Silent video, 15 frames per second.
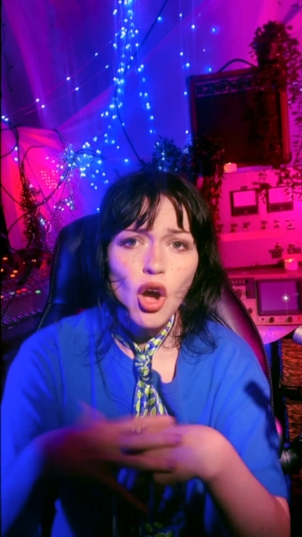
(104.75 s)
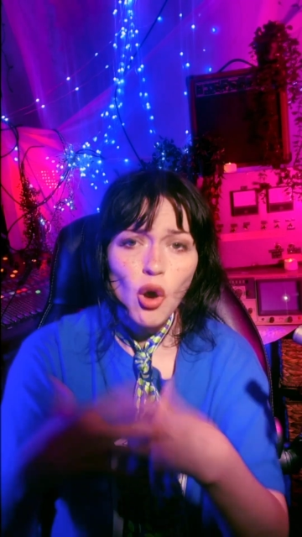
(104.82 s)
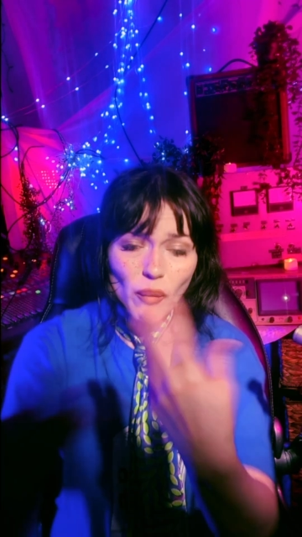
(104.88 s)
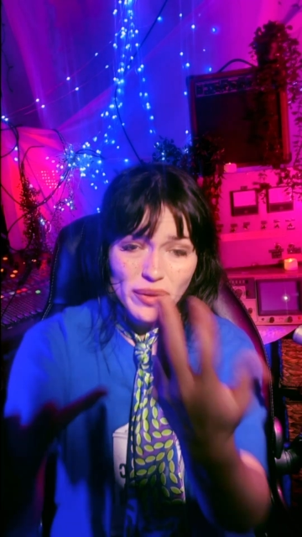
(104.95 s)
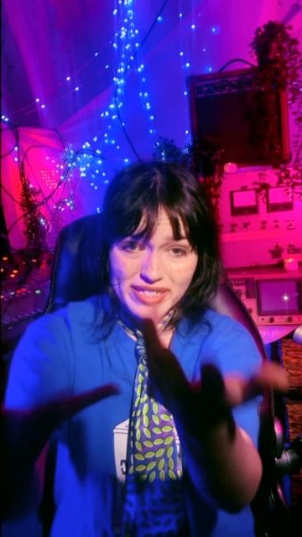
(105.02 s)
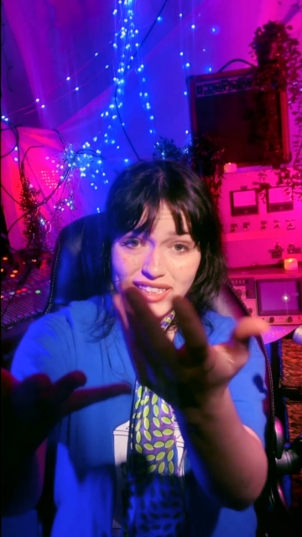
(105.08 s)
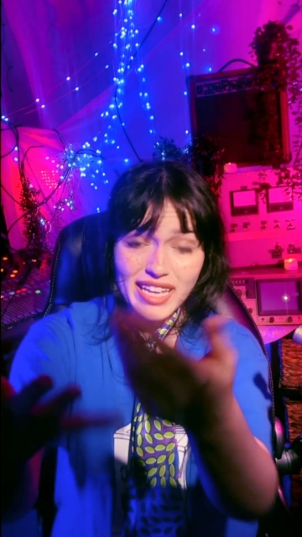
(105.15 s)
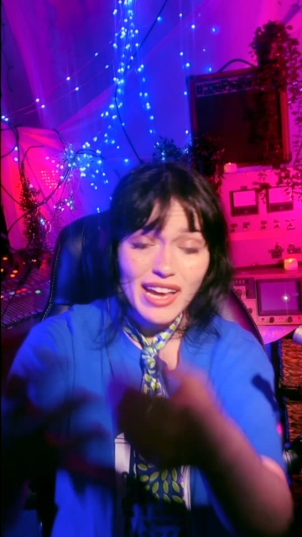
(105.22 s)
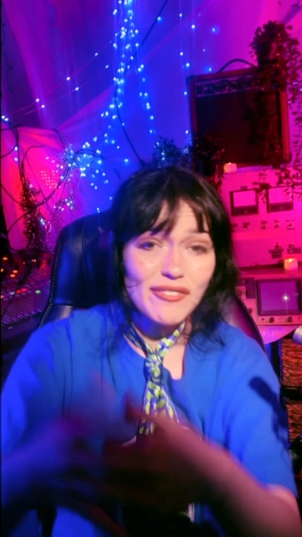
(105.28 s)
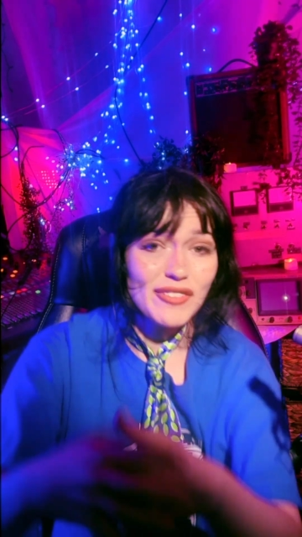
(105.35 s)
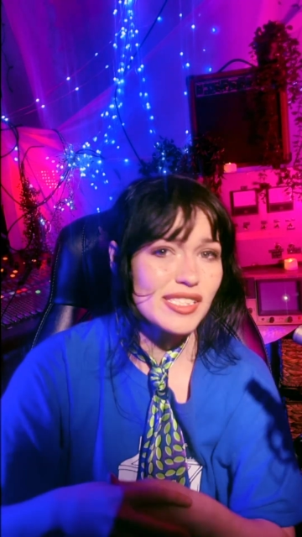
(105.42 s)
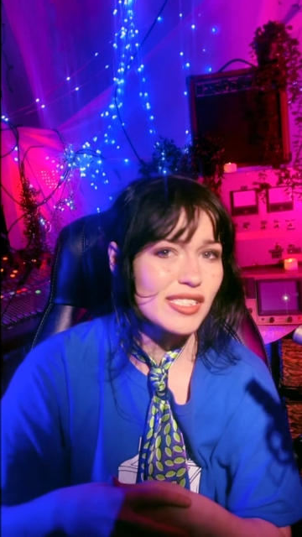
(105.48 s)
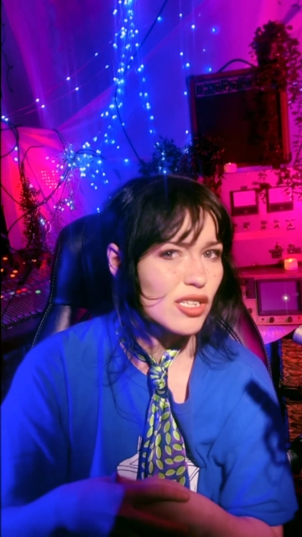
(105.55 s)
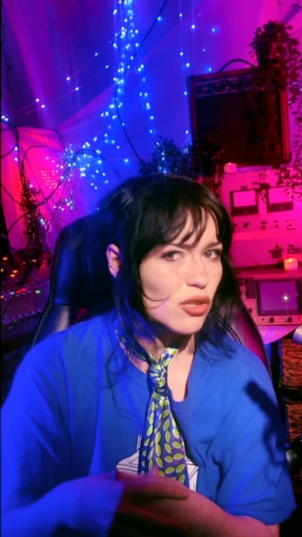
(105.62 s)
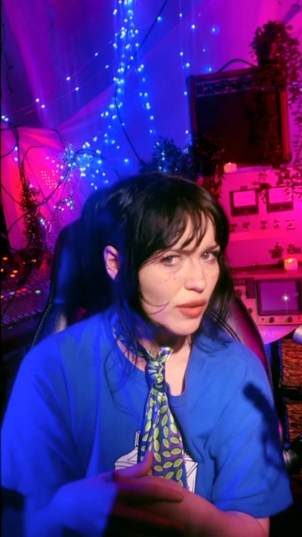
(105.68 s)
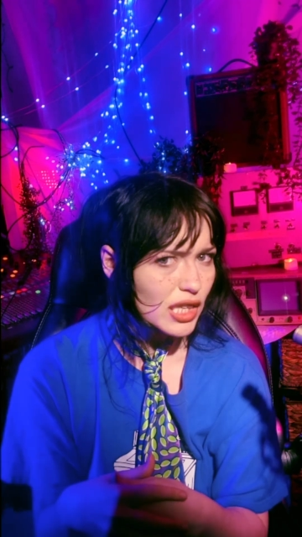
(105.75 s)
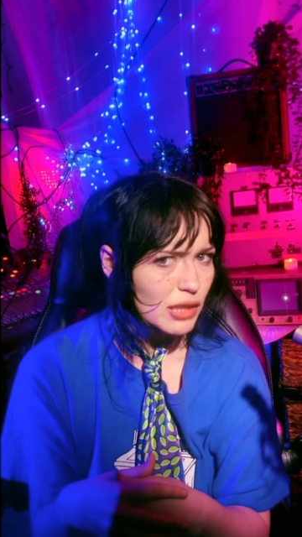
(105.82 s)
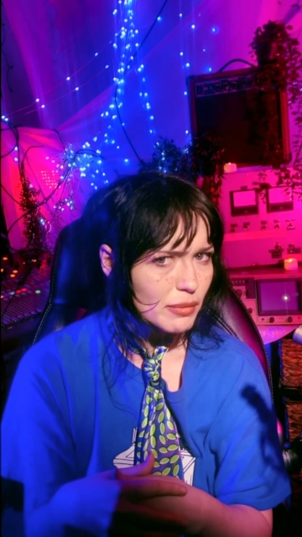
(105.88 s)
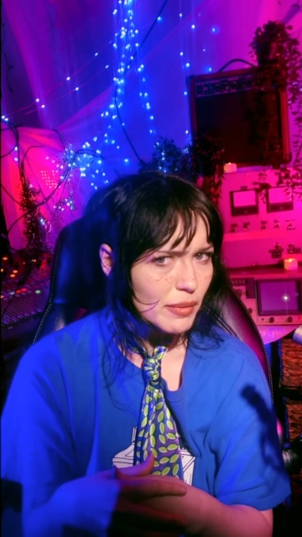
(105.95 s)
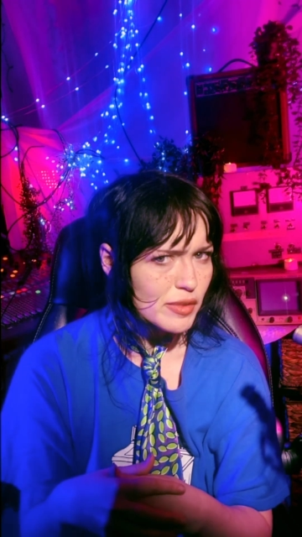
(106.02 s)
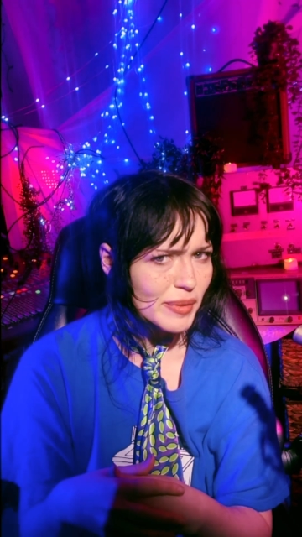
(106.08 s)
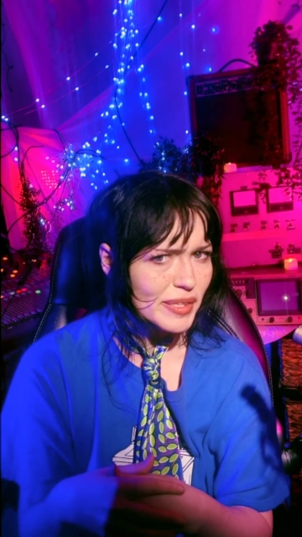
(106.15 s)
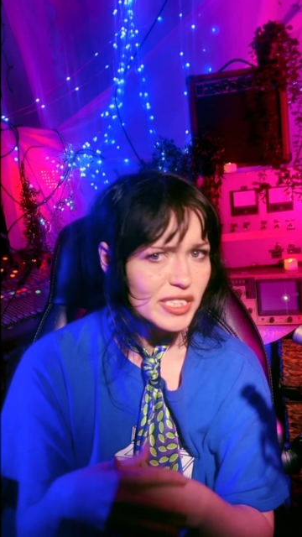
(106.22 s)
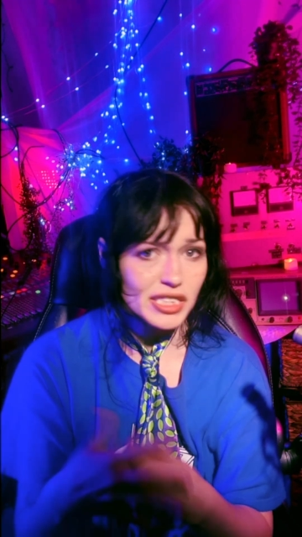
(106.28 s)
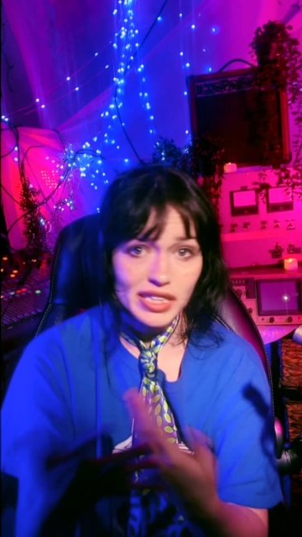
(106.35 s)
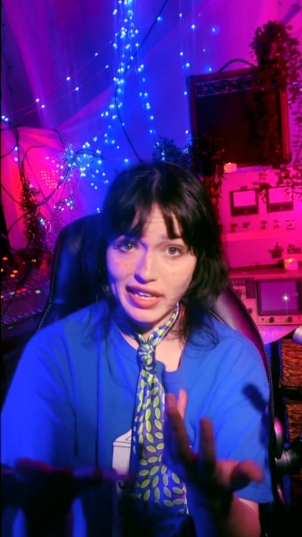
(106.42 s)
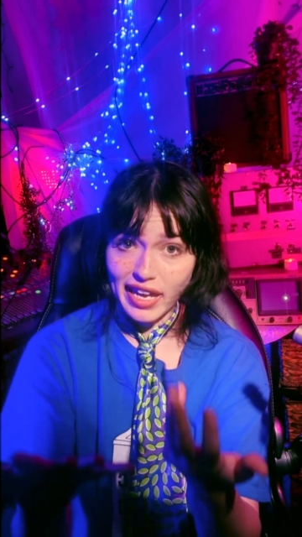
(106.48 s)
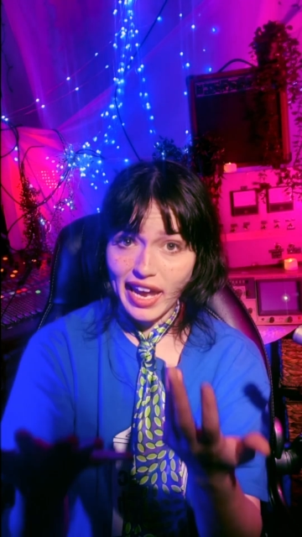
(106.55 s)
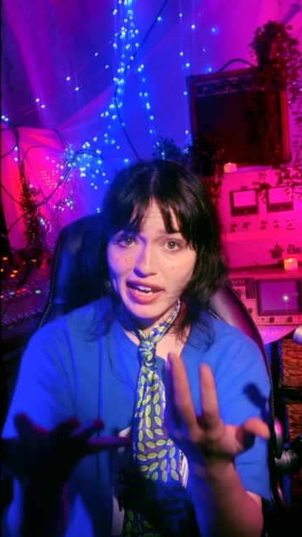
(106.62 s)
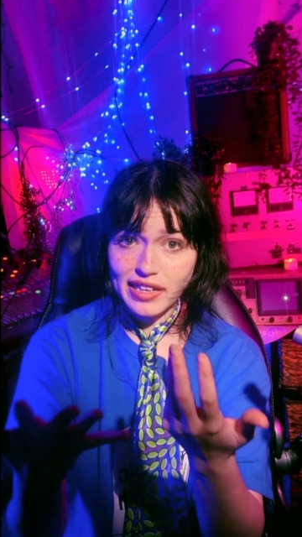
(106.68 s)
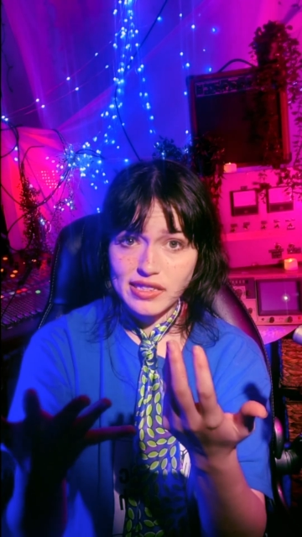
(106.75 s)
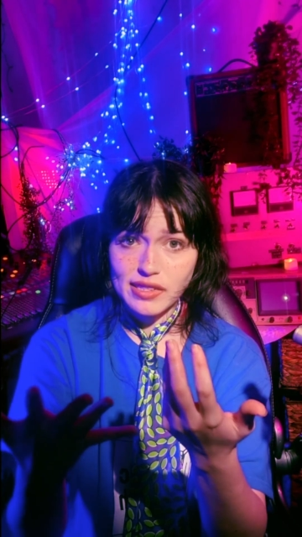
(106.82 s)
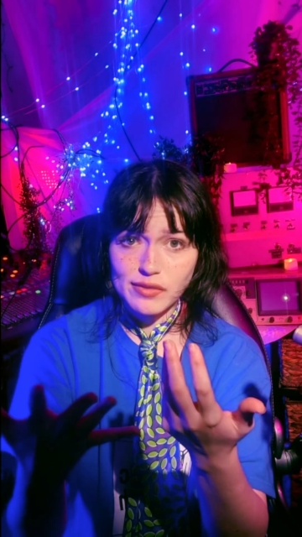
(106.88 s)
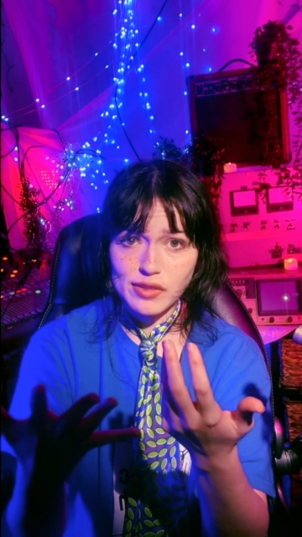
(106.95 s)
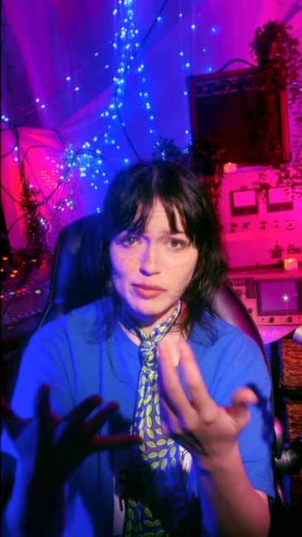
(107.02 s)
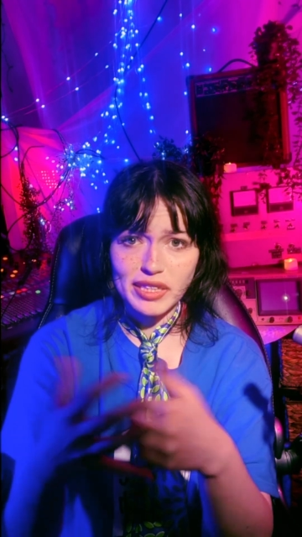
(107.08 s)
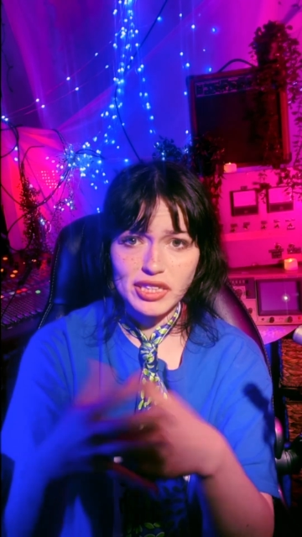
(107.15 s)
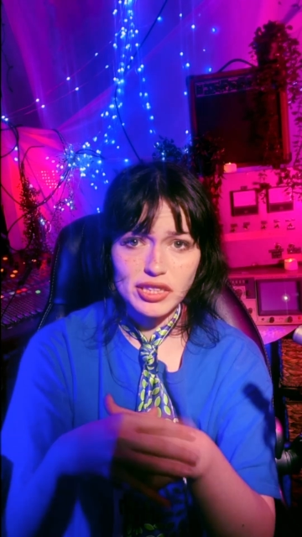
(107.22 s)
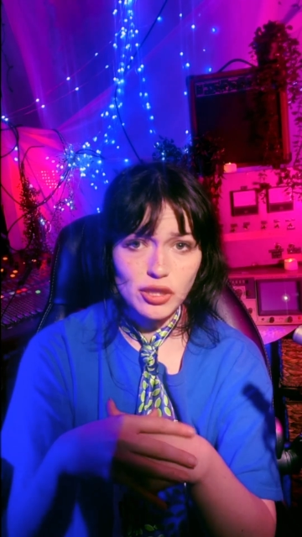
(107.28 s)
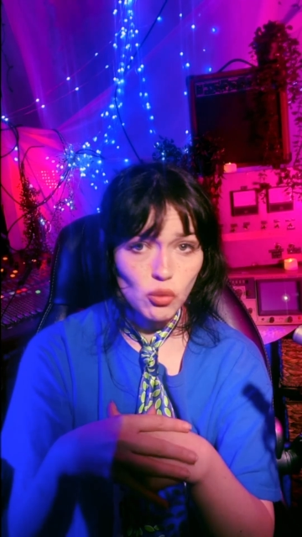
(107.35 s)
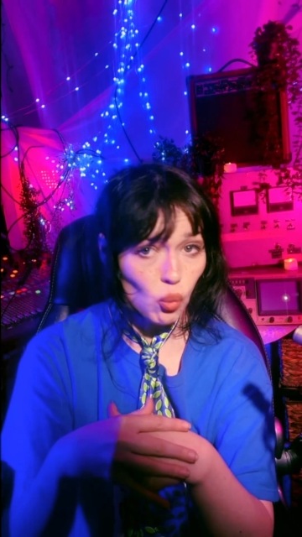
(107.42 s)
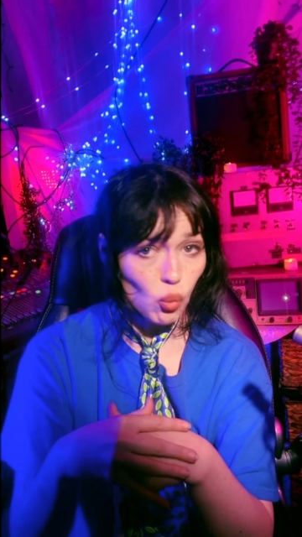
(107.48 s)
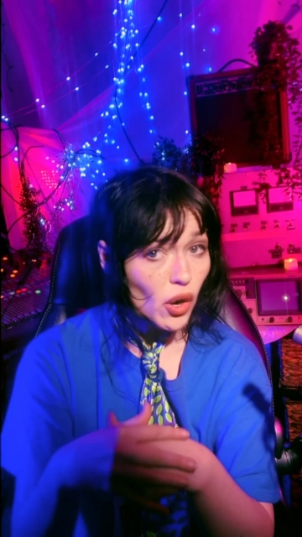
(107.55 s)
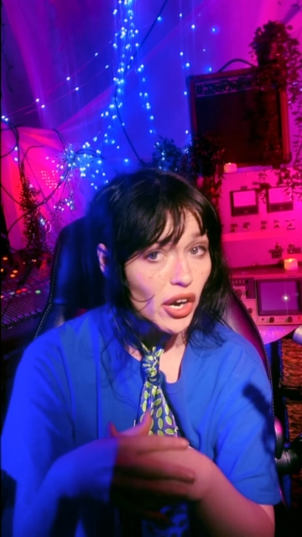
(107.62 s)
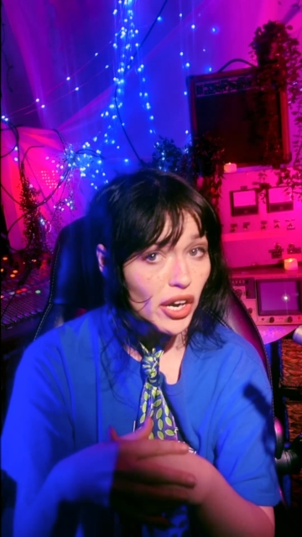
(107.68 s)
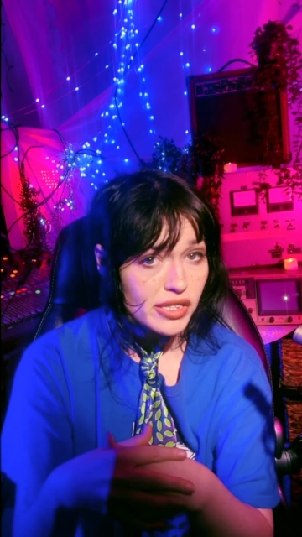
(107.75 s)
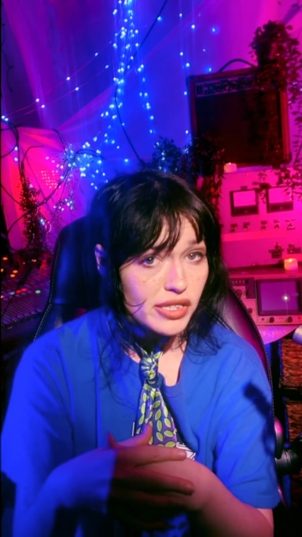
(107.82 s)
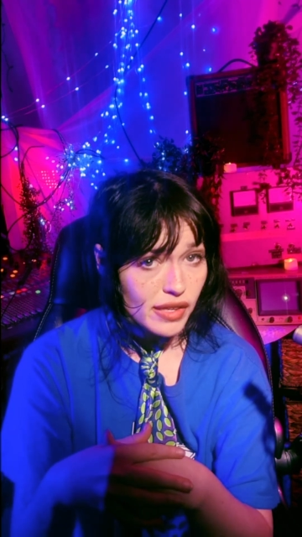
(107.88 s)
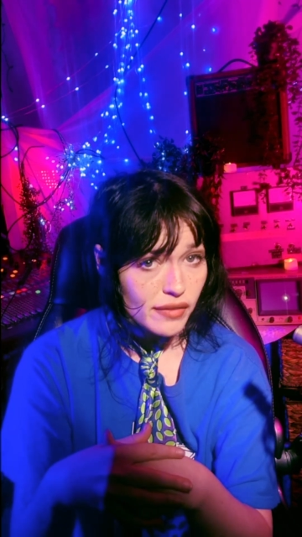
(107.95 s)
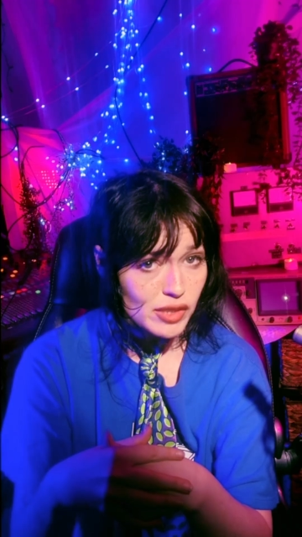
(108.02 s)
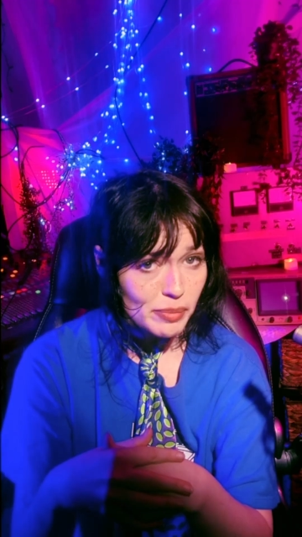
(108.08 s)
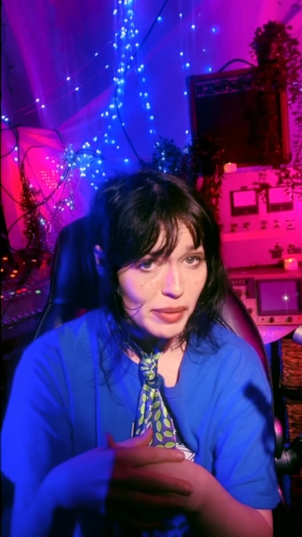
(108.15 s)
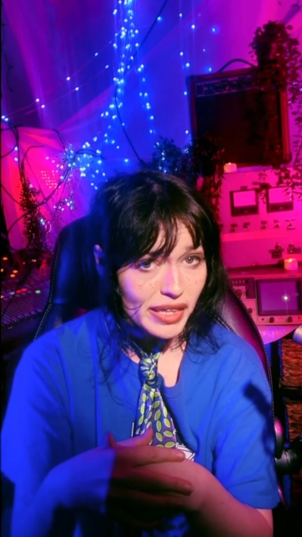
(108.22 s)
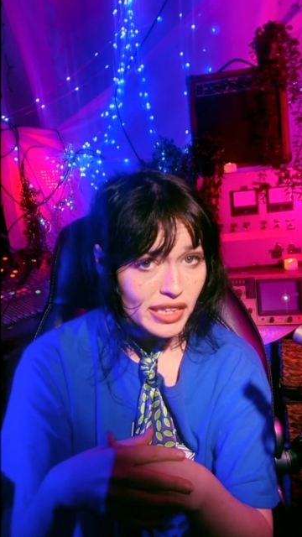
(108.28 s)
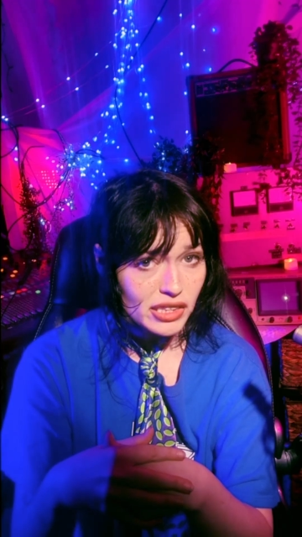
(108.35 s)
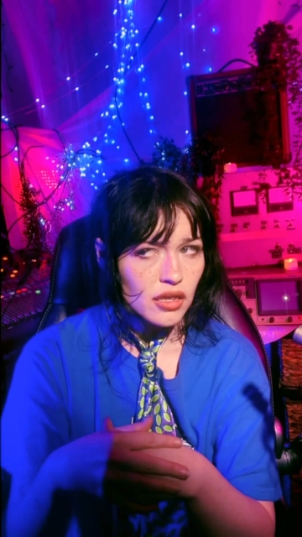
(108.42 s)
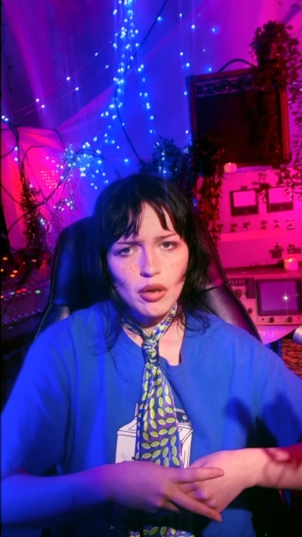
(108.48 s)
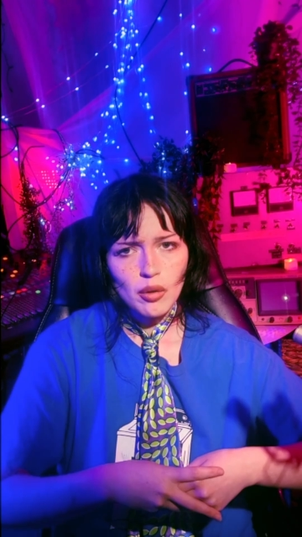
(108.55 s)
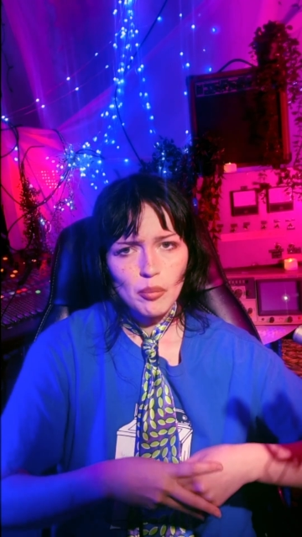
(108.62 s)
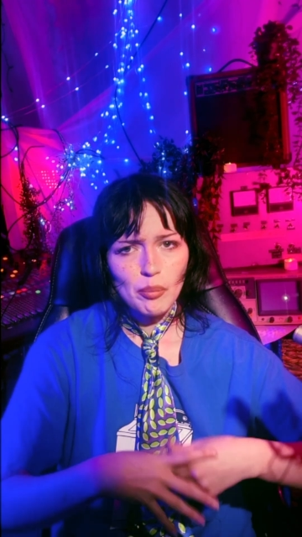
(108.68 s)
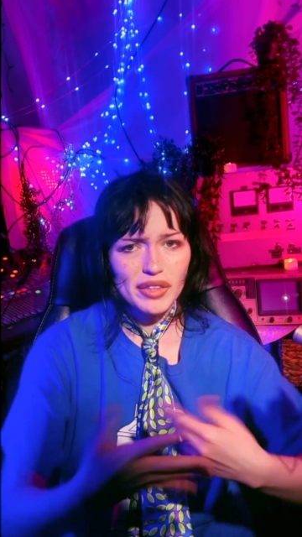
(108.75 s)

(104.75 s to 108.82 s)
What's left has the rhythm of speech, the cadence of speech, the words of speech,